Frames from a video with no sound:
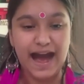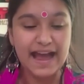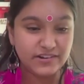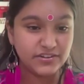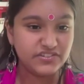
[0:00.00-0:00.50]

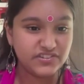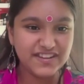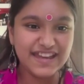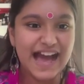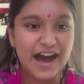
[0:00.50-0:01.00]
I could
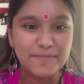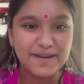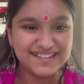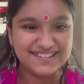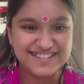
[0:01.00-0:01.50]
see how
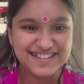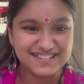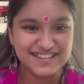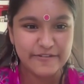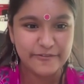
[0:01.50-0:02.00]
many seats
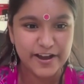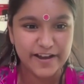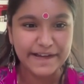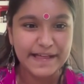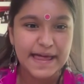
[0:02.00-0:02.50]
there
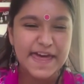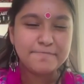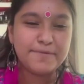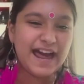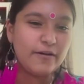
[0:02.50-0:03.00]
were,
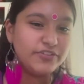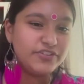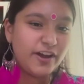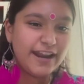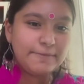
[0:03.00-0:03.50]
but I was
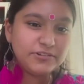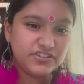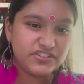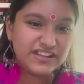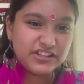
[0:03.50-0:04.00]
not able to
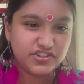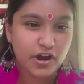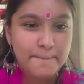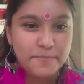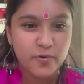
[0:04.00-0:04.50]
see the
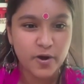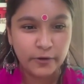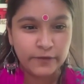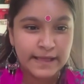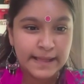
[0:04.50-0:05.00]
top
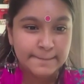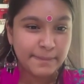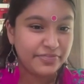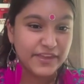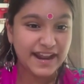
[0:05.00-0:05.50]
row.
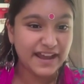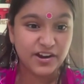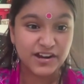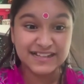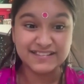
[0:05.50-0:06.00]
But then I
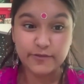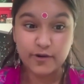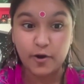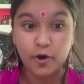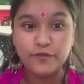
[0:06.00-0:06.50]
heard that there
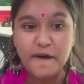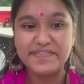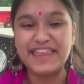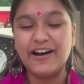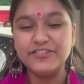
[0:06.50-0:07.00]
were over
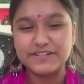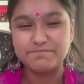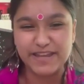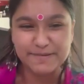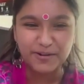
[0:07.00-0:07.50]
1,000
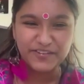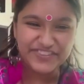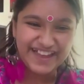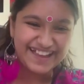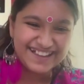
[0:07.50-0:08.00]
people
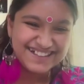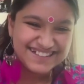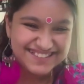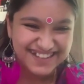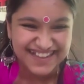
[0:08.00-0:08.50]
there.
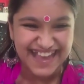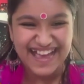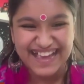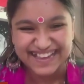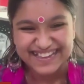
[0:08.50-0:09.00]
So yeah,
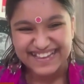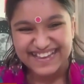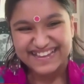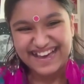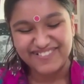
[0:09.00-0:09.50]

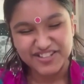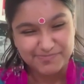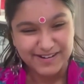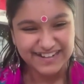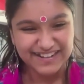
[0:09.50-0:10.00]
I was
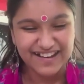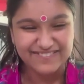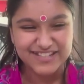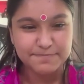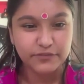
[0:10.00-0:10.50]
pretty
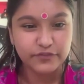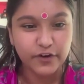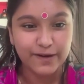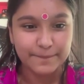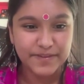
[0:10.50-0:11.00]
nervous before.